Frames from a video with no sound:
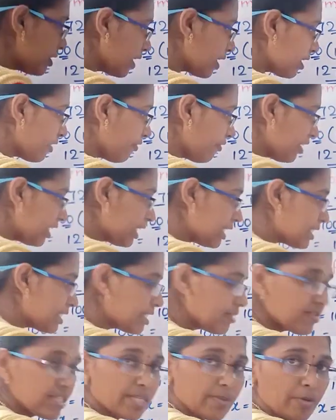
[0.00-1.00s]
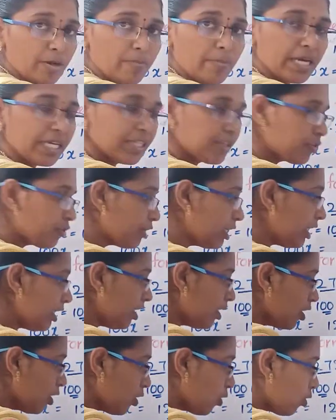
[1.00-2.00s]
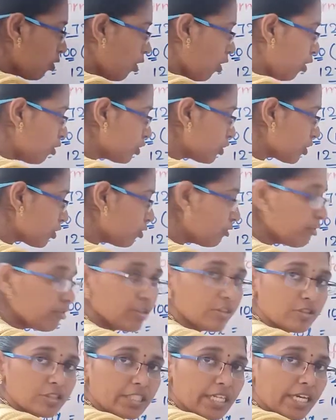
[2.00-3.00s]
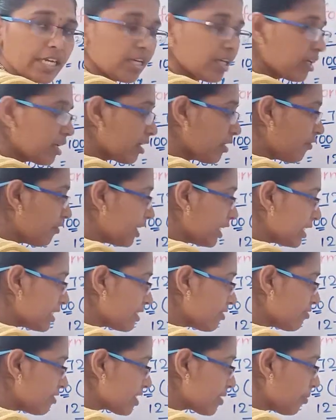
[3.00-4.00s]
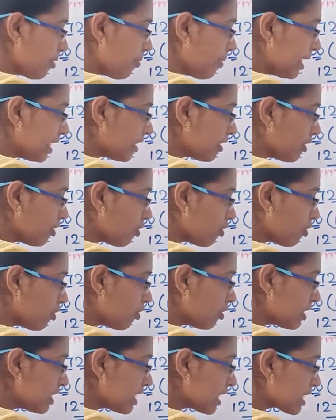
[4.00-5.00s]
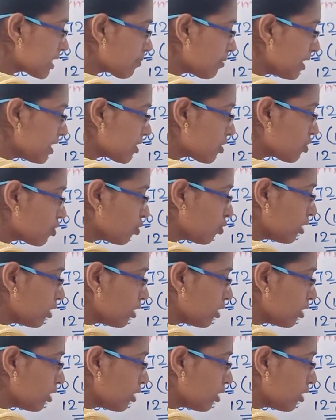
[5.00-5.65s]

Check if it is divisible by 3. How should check if it is divisible by 3 or not? 6 plus